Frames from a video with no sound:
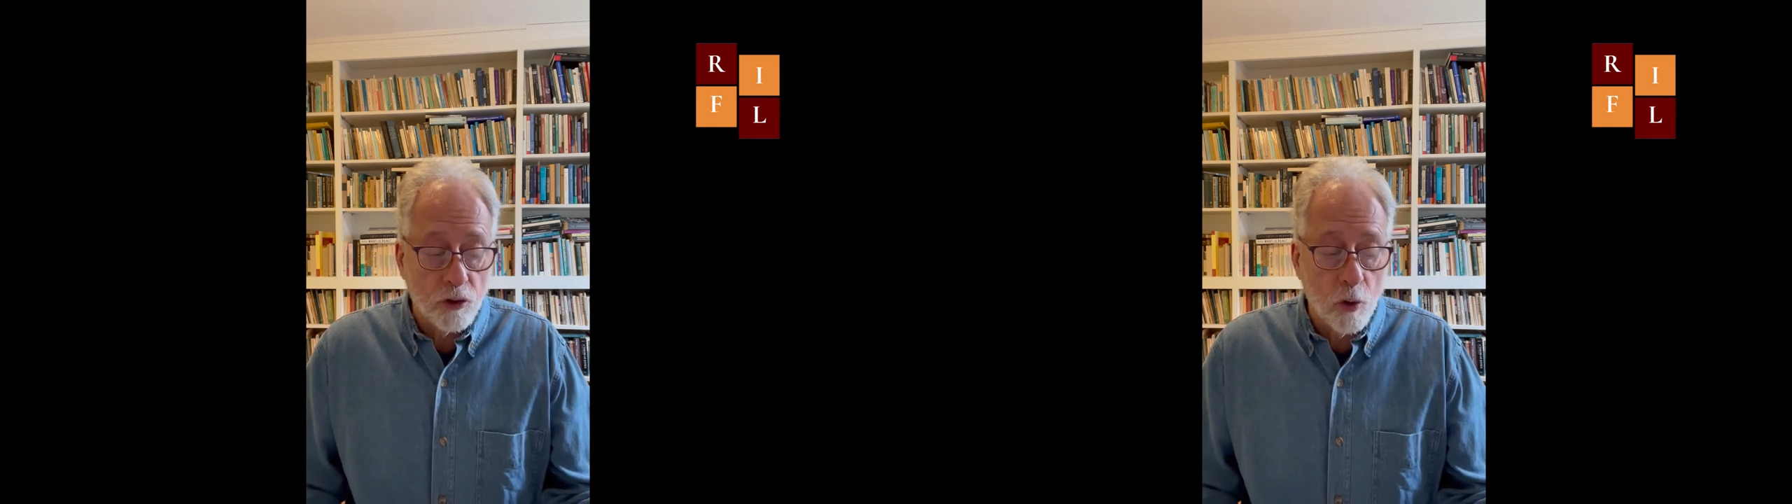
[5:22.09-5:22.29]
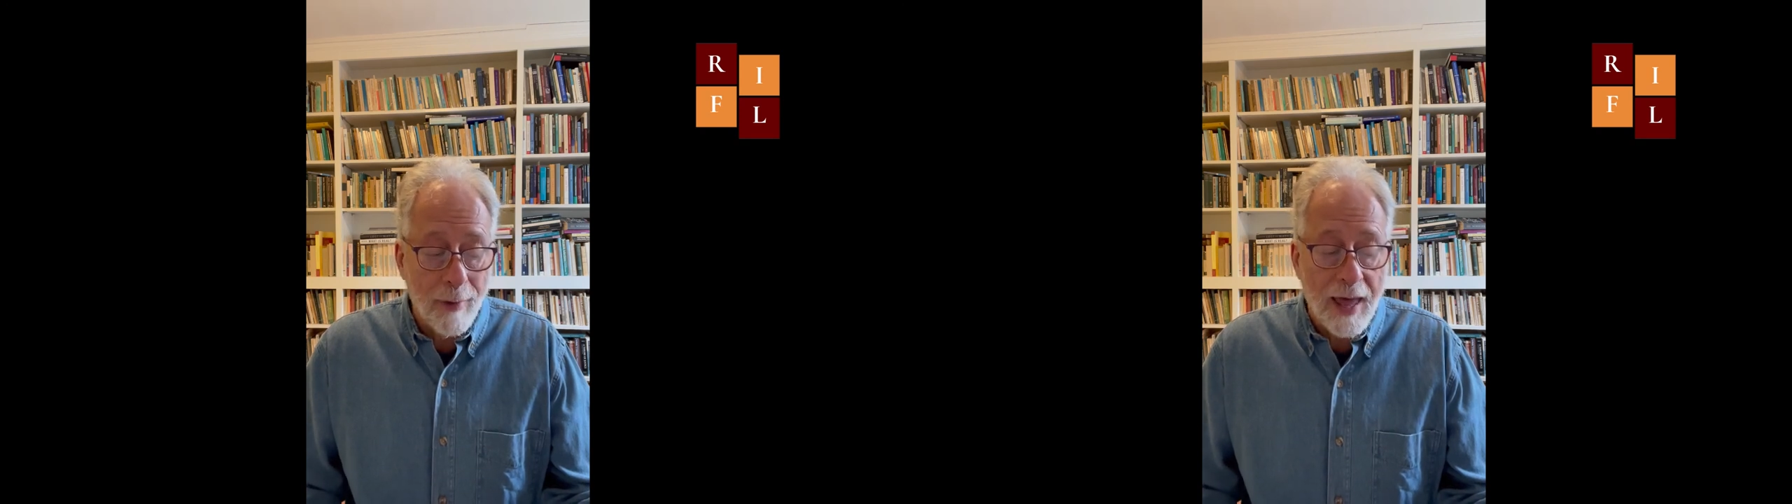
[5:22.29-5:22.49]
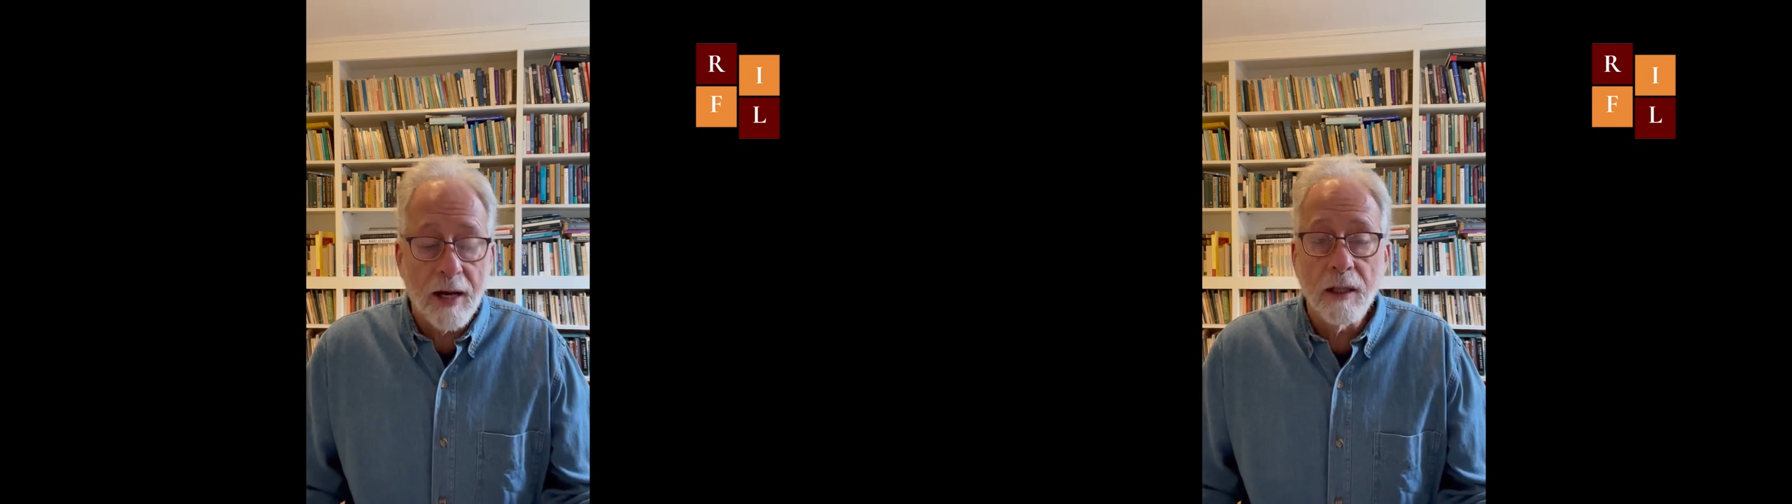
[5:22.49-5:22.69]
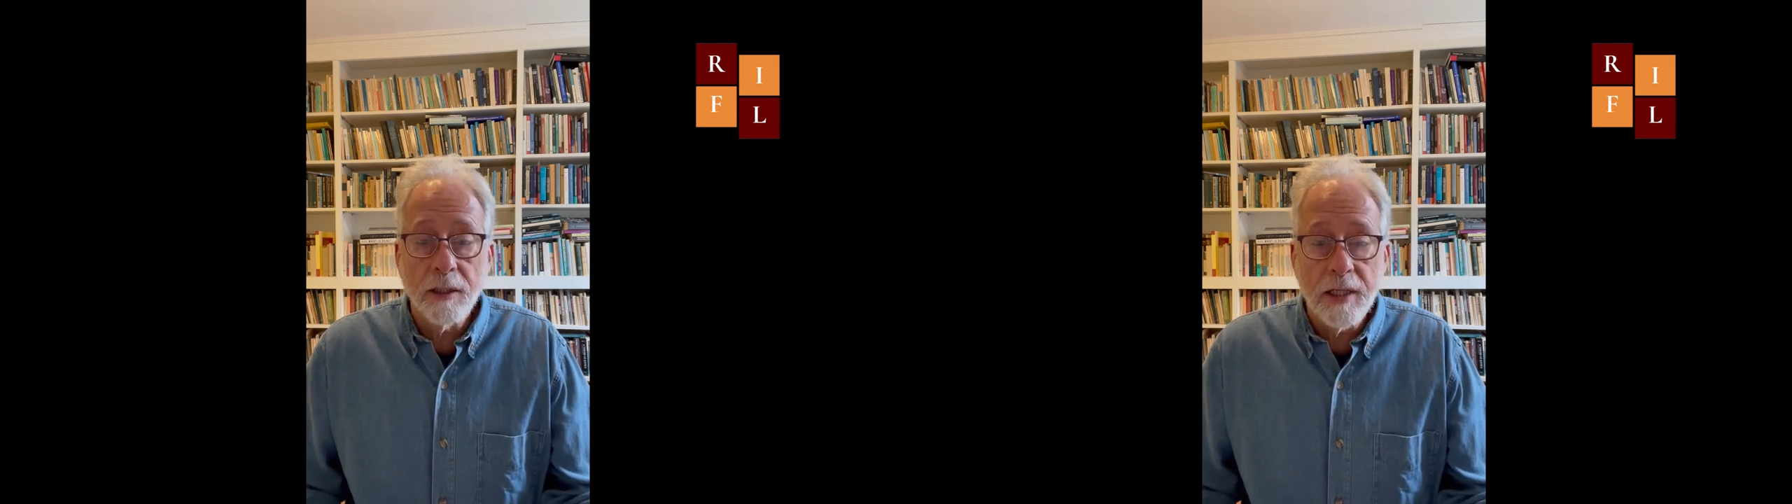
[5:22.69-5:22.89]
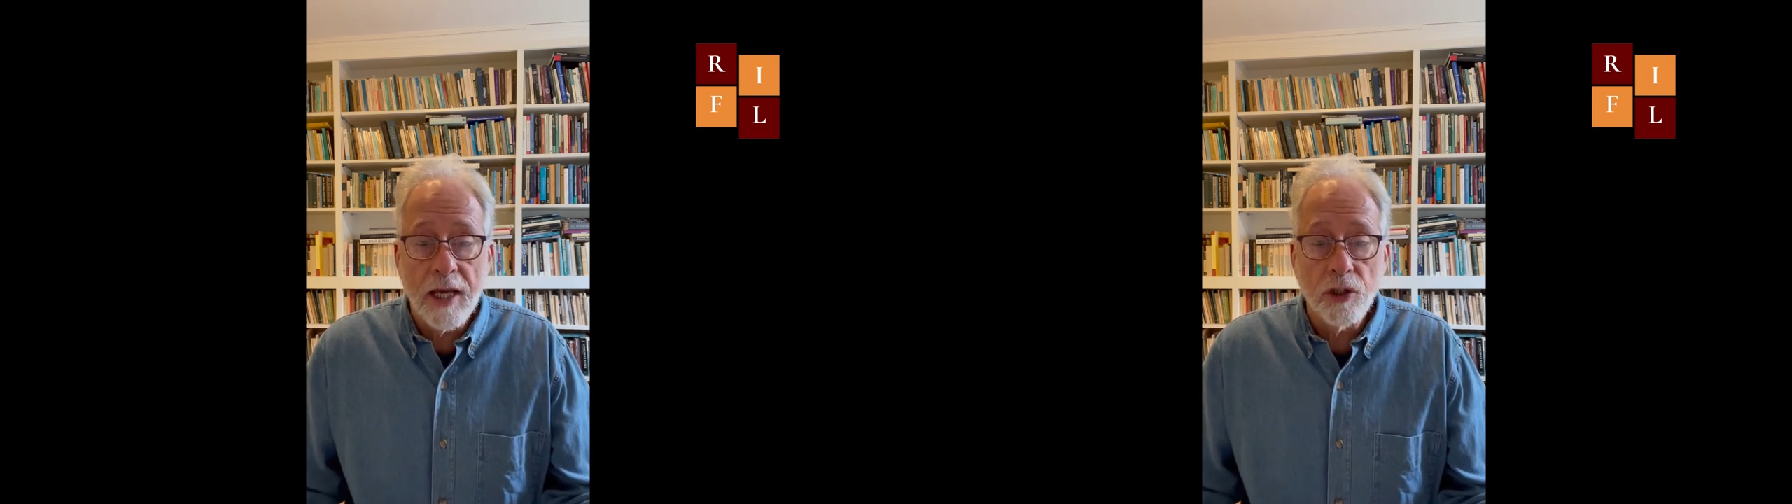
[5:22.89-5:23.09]

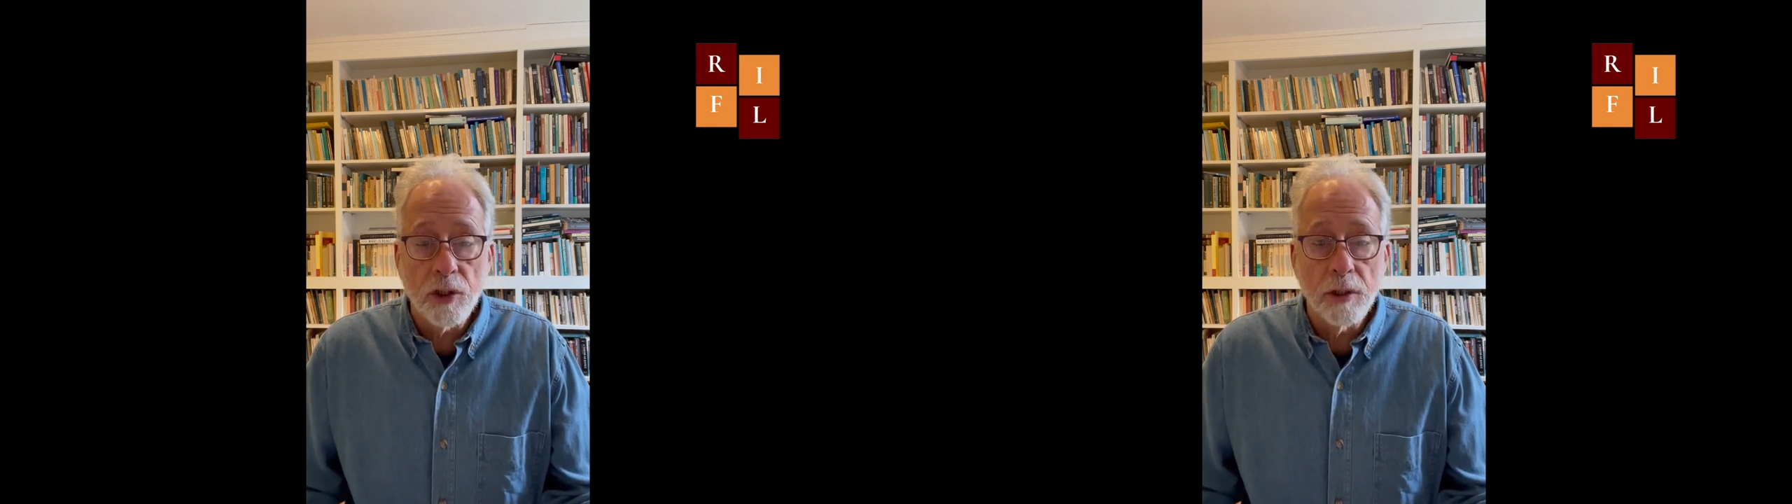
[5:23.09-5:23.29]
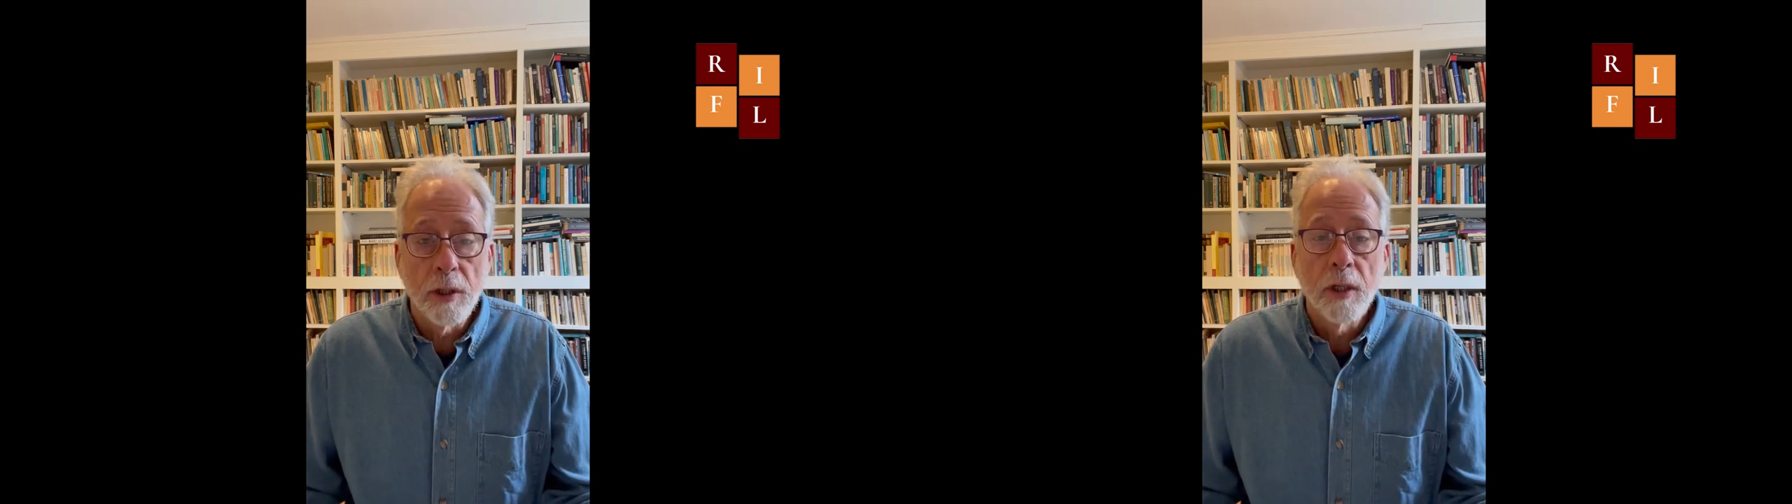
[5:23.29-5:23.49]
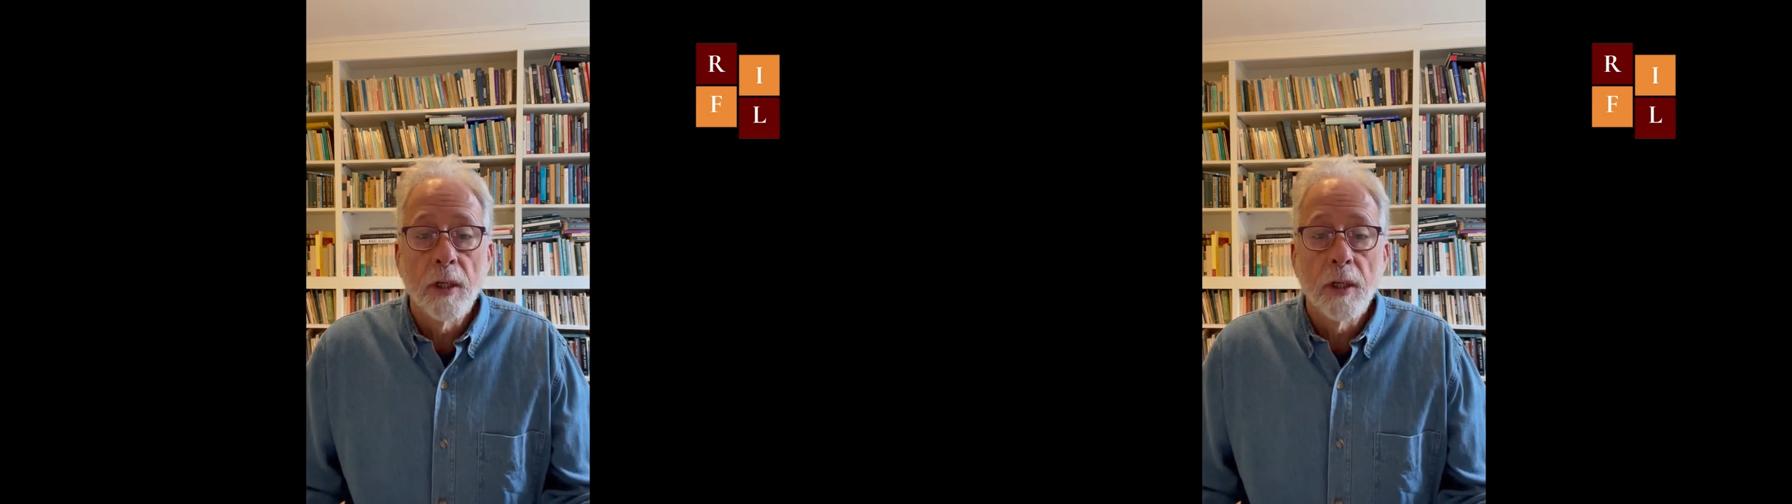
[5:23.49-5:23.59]
grammaticalization